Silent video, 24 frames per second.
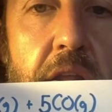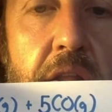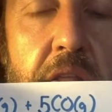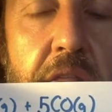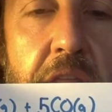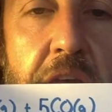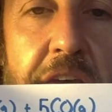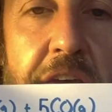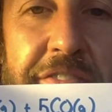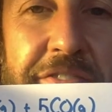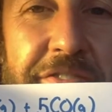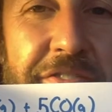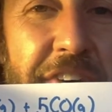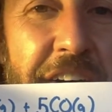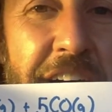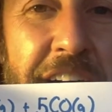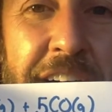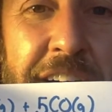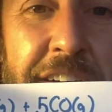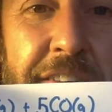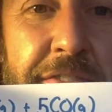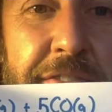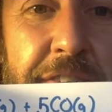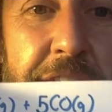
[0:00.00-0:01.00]
that
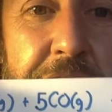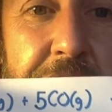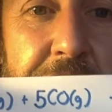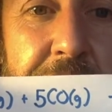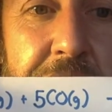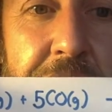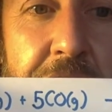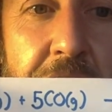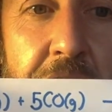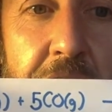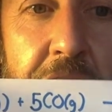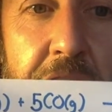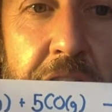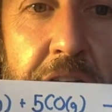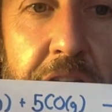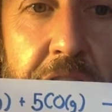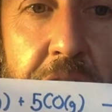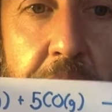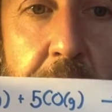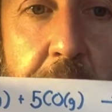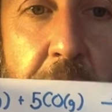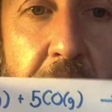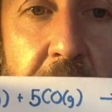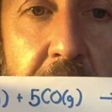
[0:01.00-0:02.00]
5 is not going to
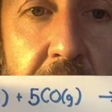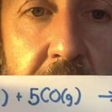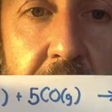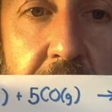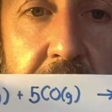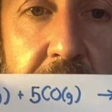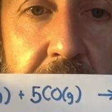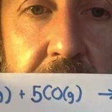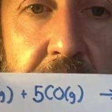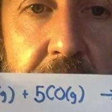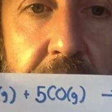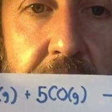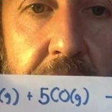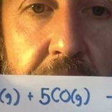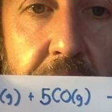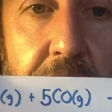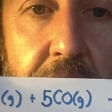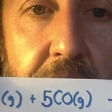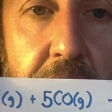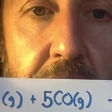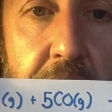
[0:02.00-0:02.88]
balance